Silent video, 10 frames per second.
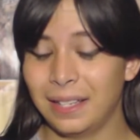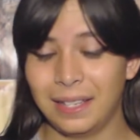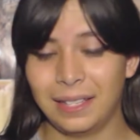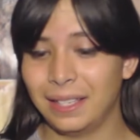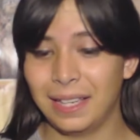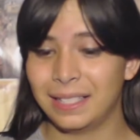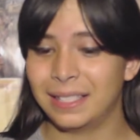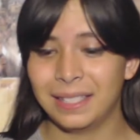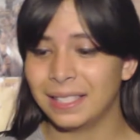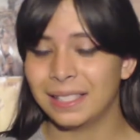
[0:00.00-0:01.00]

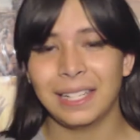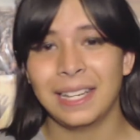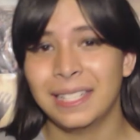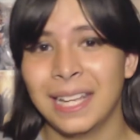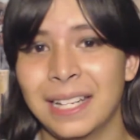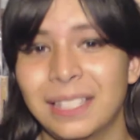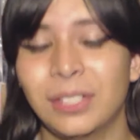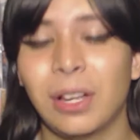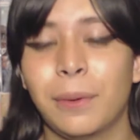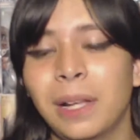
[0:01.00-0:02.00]
it's just intense.
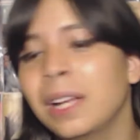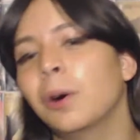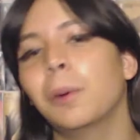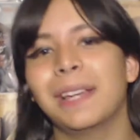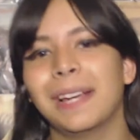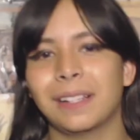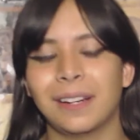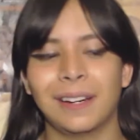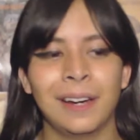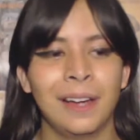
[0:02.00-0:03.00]
So I really hope you guys
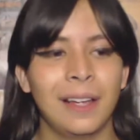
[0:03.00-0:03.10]
are